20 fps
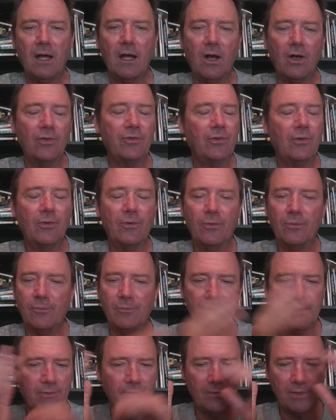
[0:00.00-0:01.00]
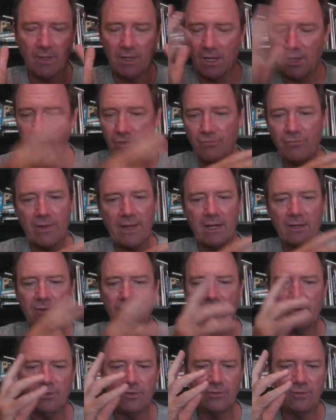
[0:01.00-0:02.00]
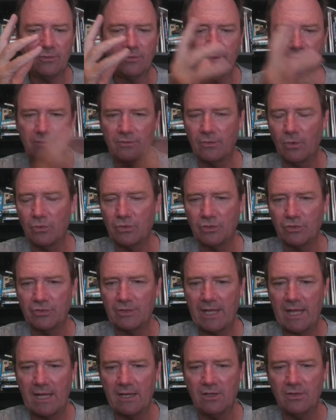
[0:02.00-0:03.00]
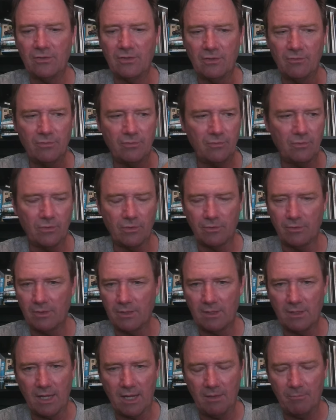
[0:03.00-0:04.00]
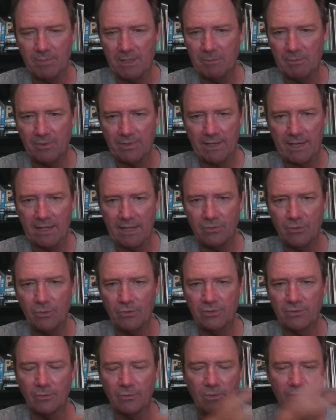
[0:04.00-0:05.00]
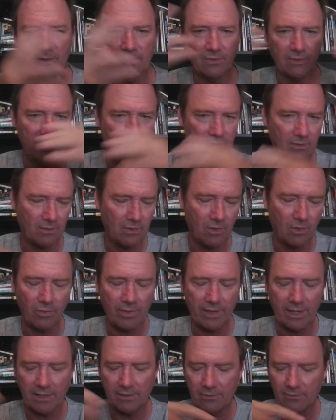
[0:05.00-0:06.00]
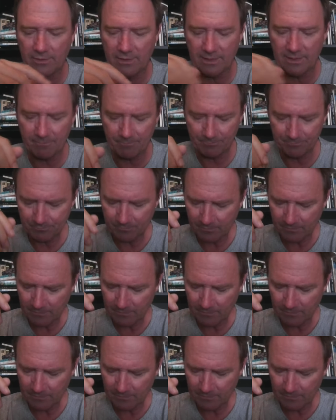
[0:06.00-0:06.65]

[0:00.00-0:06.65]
Also, other factors, social status of the people that had those swords and all that. Okay.